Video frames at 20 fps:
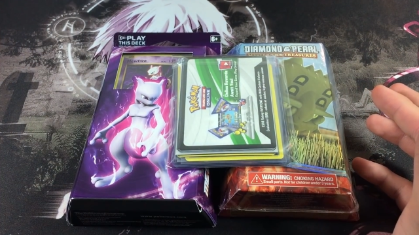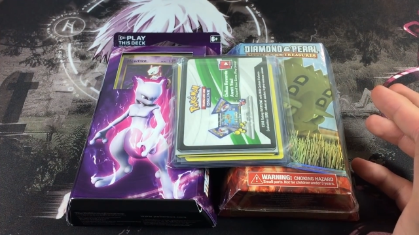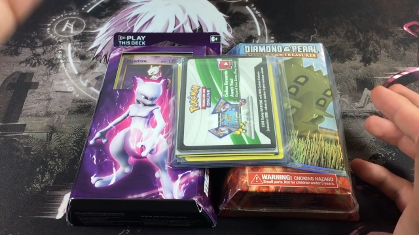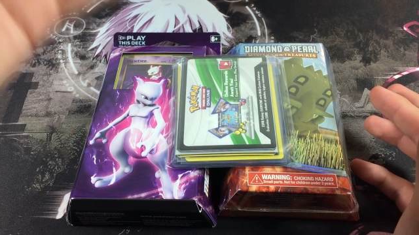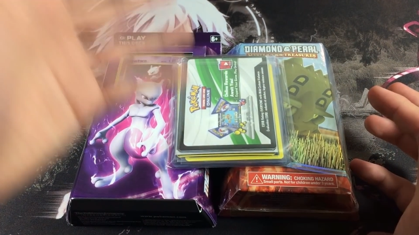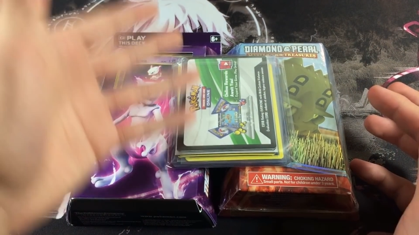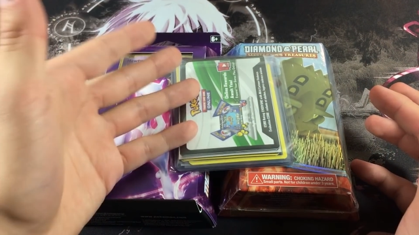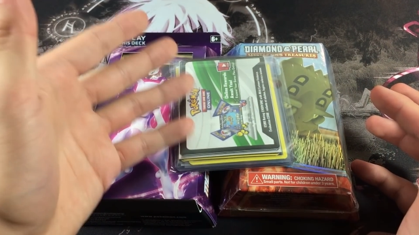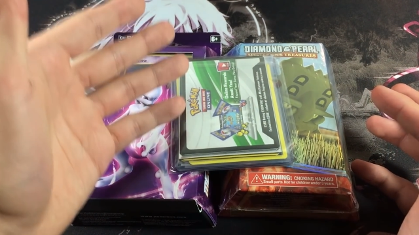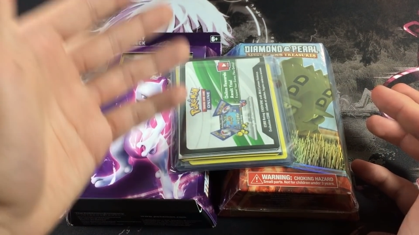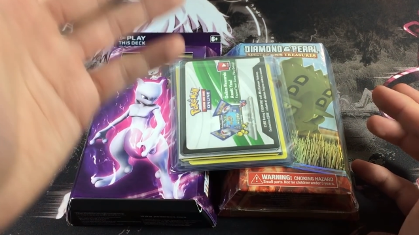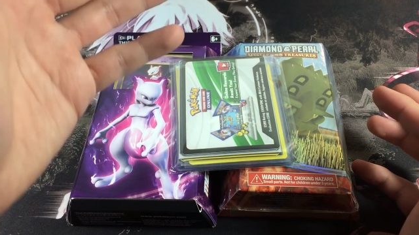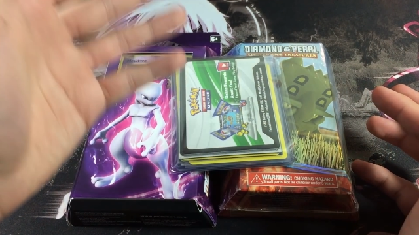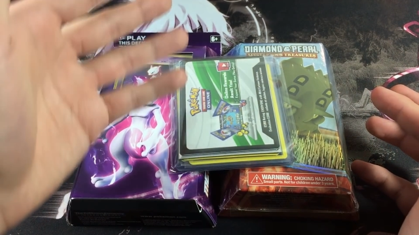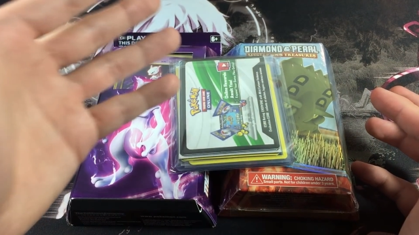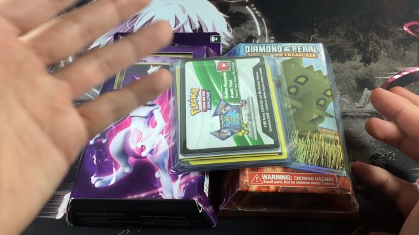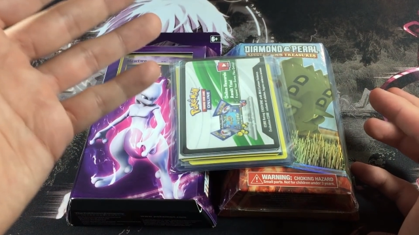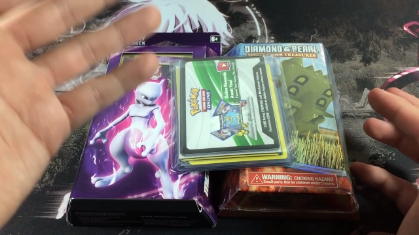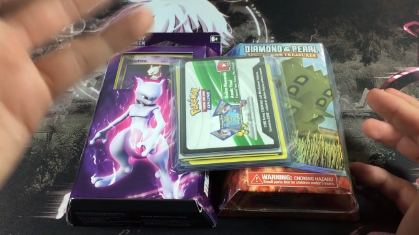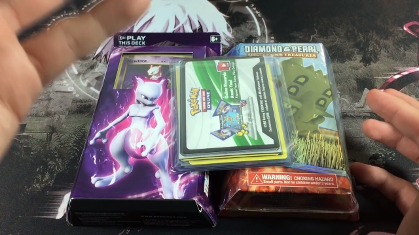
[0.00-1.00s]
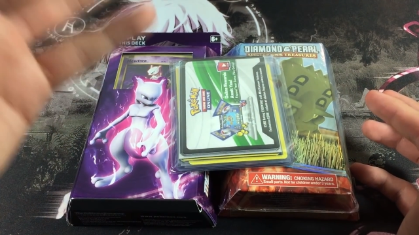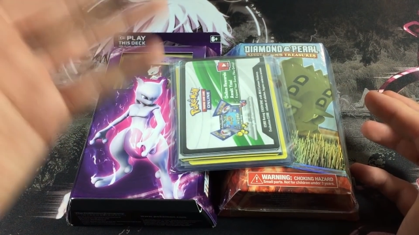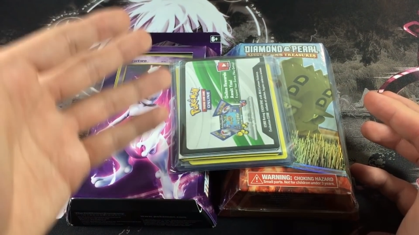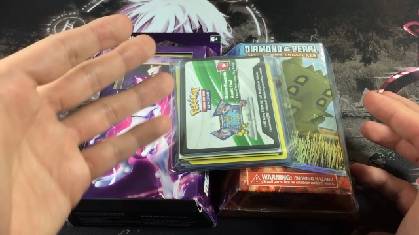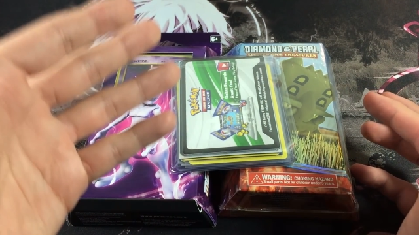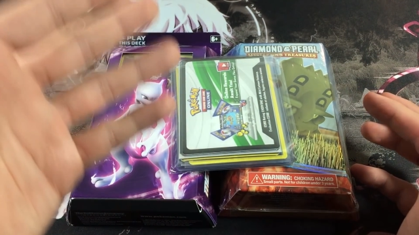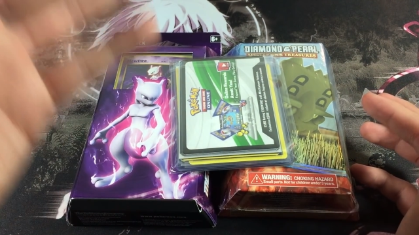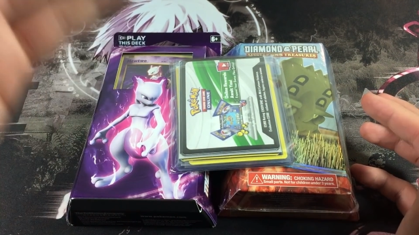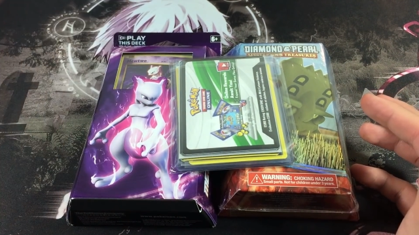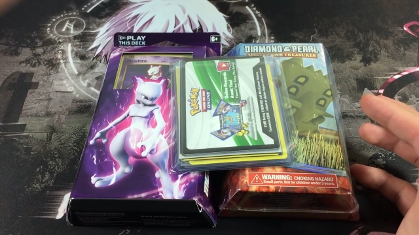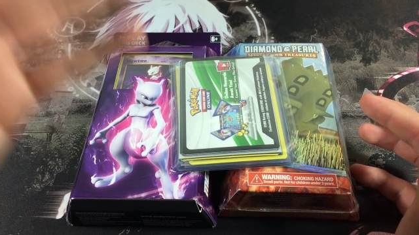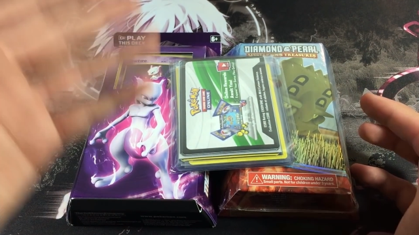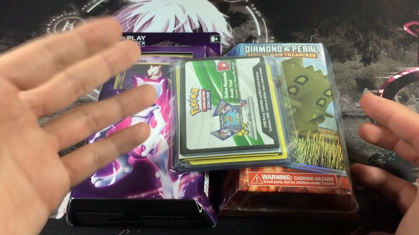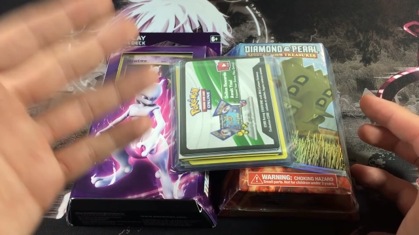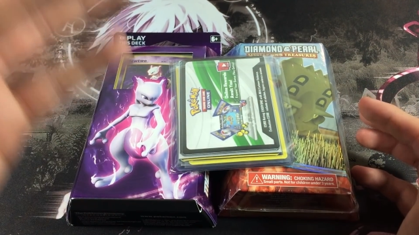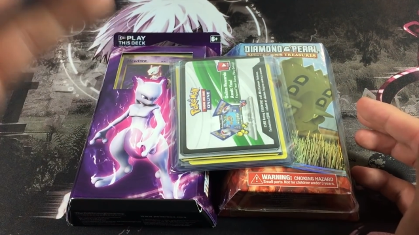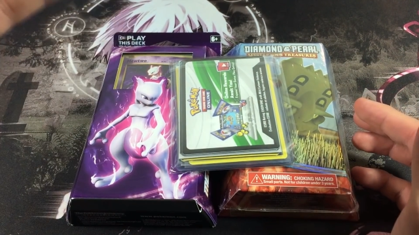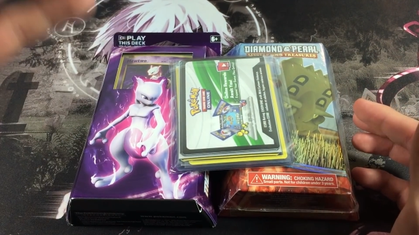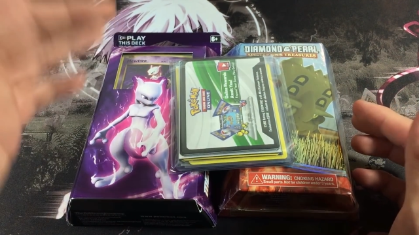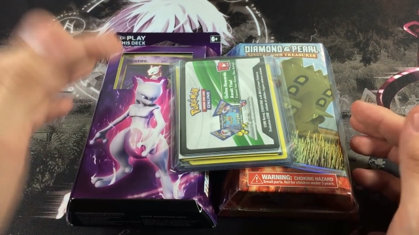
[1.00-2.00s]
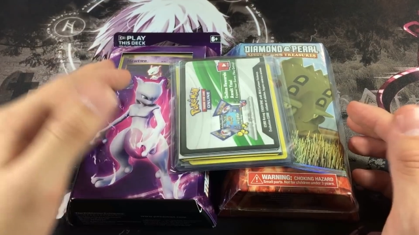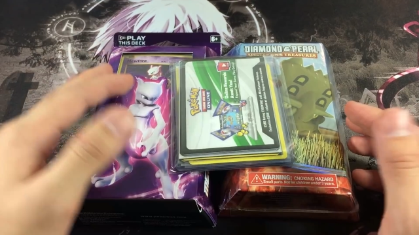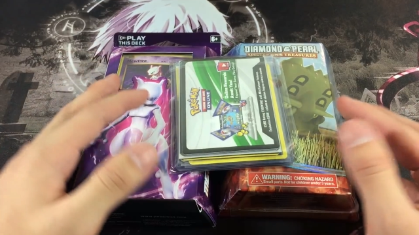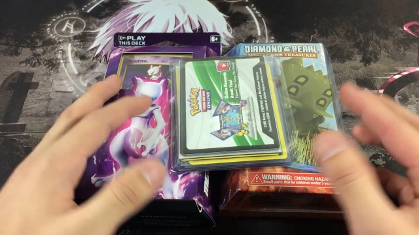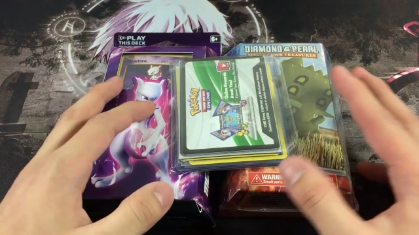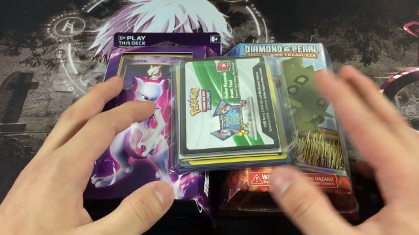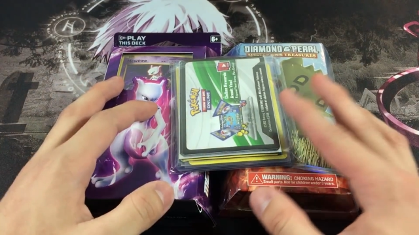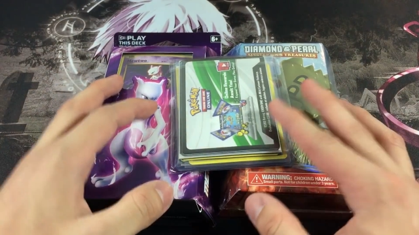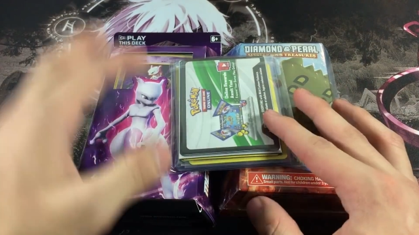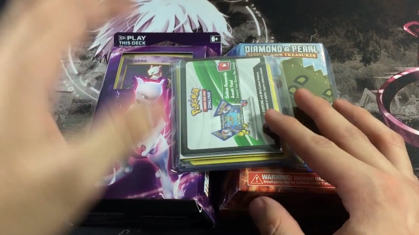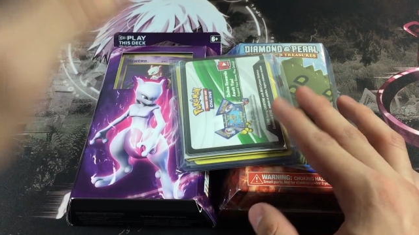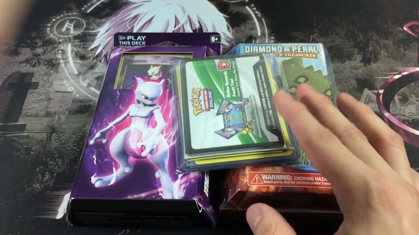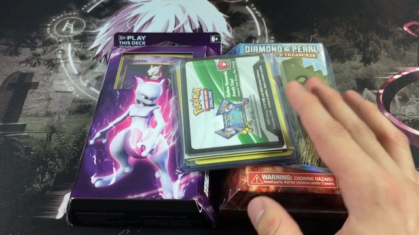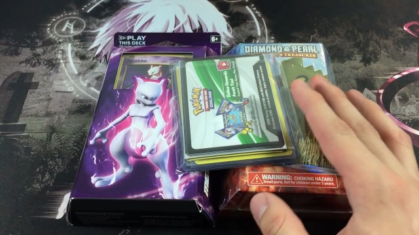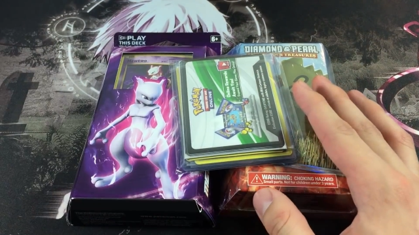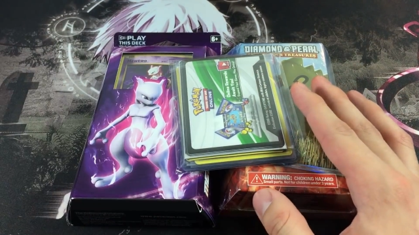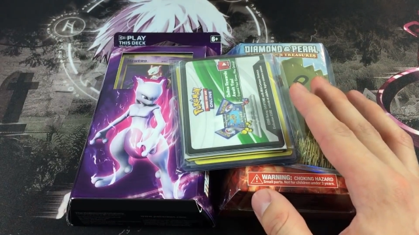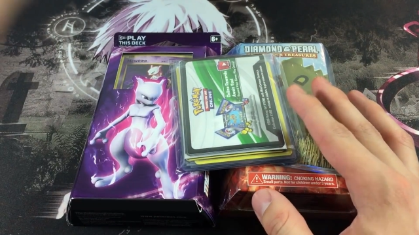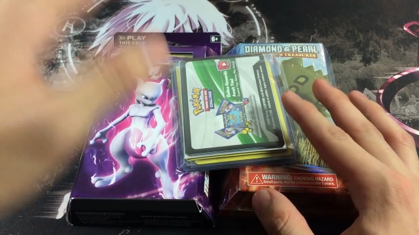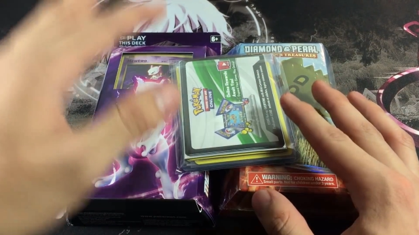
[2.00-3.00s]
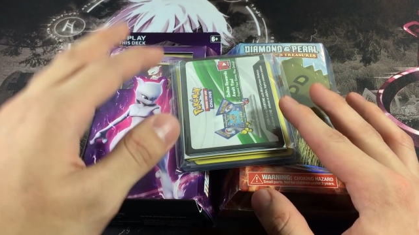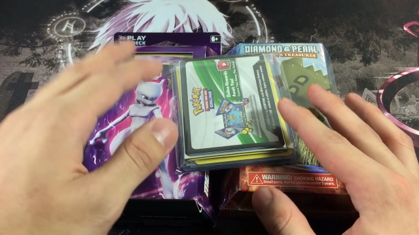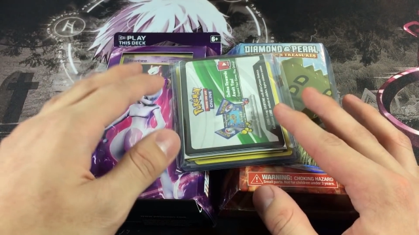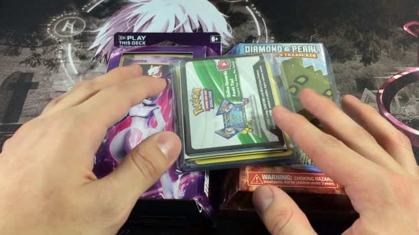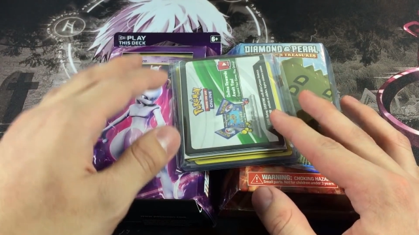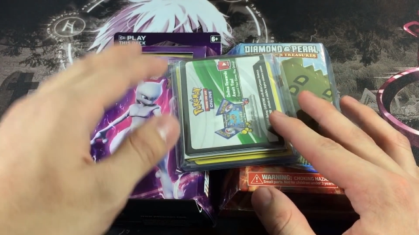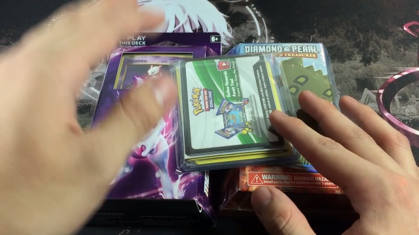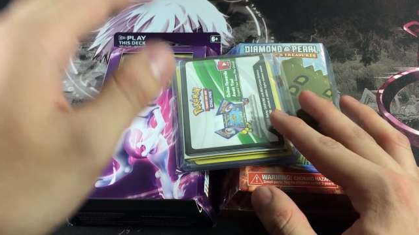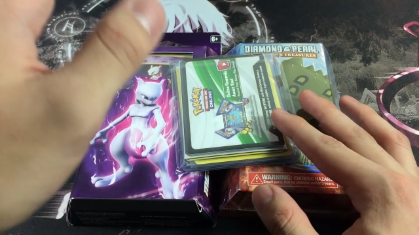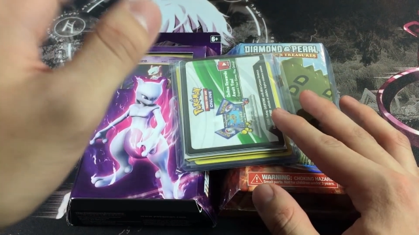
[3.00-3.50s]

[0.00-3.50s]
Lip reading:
[unreadable: no face in view]